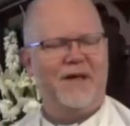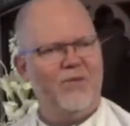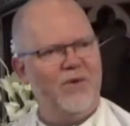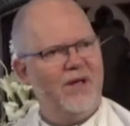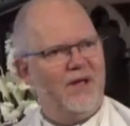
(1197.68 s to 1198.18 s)
And
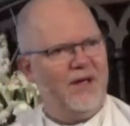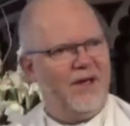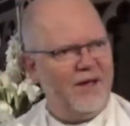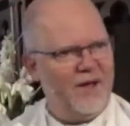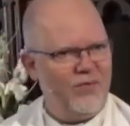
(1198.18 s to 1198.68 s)

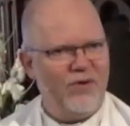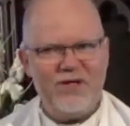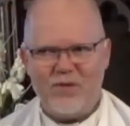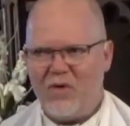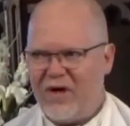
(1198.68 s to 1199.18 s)
and the
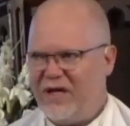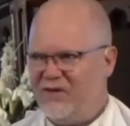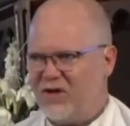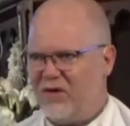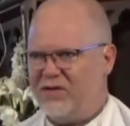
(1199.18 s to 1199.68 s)
reason why he
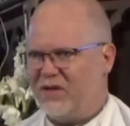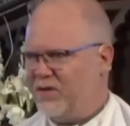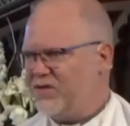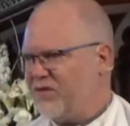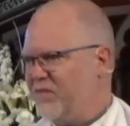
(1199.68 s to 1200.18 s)
chose
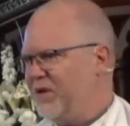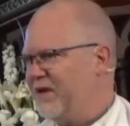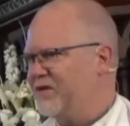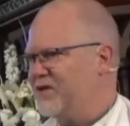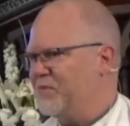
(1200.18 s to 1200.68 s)
those three
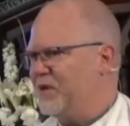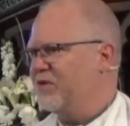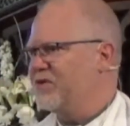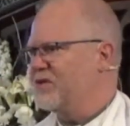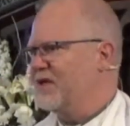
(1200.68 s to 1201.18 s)
pillars is
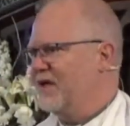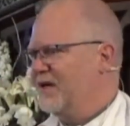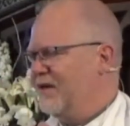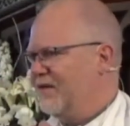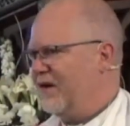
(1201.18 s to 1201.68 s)
because
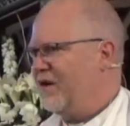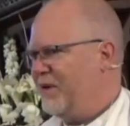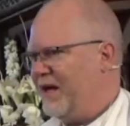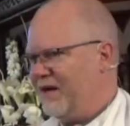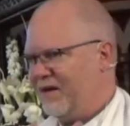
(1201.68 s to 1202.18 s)
they're
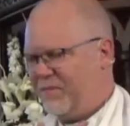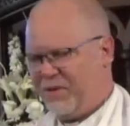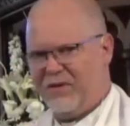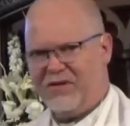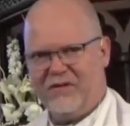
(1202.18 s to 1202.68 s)
about the
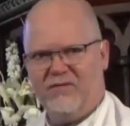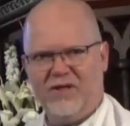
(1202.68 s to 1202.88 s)
person of